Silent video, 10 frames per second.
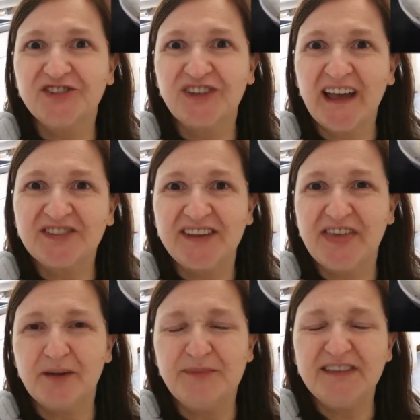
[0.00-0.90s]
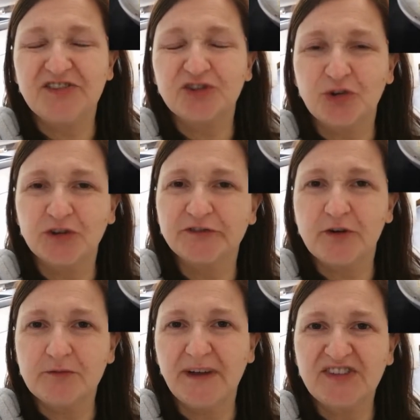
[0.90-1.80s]
satay that I made the sauce
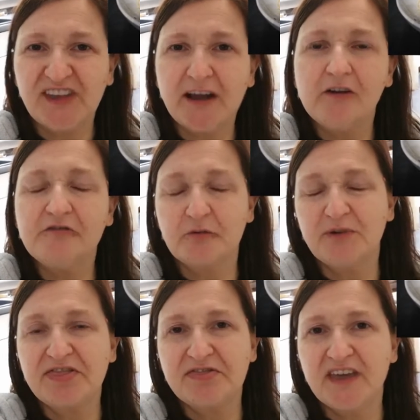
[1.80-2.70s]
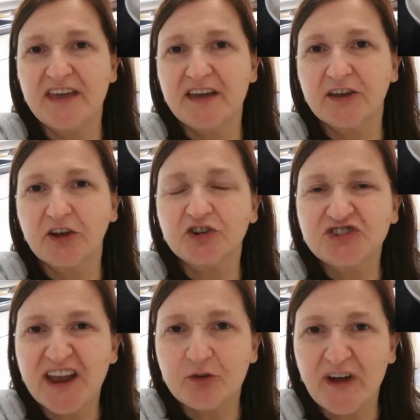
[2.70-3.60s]
for myself with the courgette